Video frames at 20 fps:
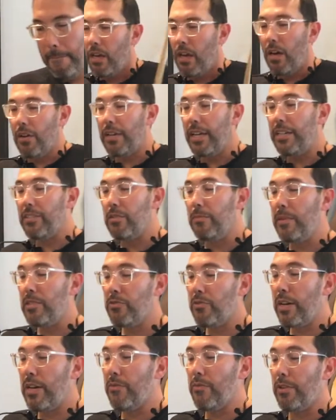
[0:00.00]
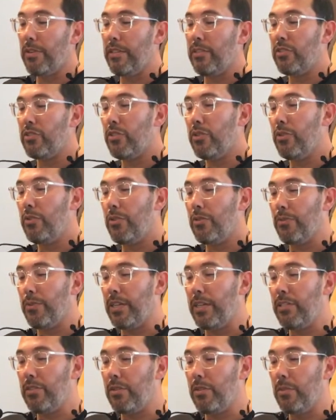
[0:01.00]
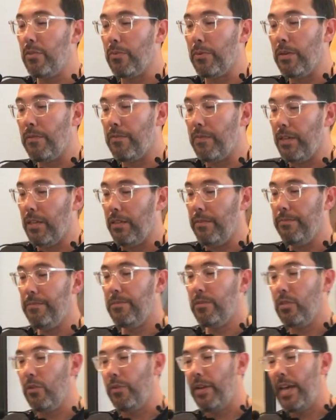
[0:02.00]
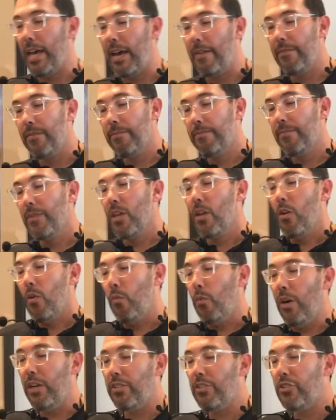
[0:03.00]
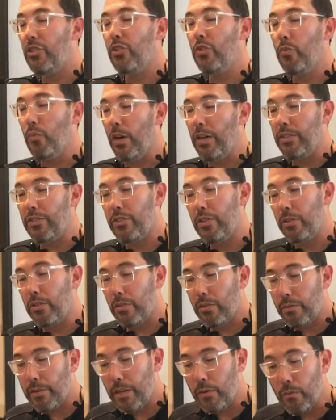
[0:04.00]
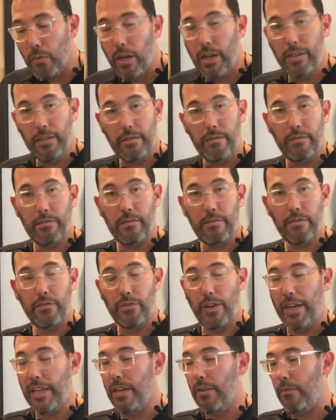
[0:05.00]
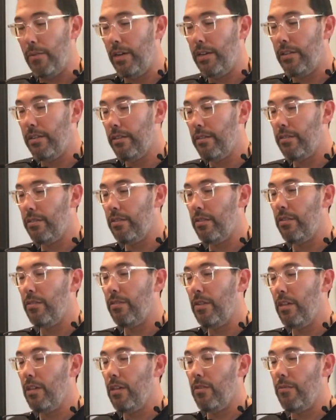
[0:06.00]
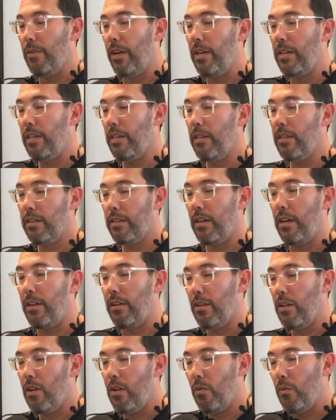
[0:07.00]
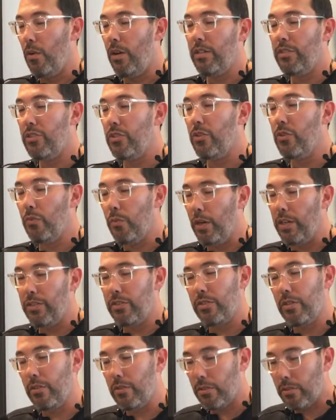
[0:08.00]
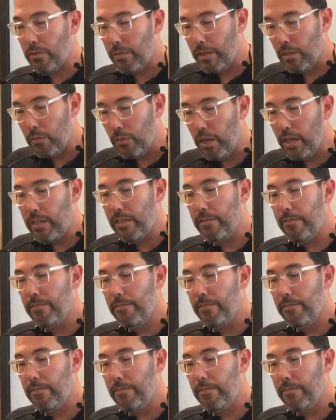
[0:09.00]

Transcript: Okay, so measure 8, we're in this 2-3-2-3 feel. So we have 1-2-1-2-3-1, Try that. 1, 2, ready, go. 1, 2, 1, 2, 3, 1.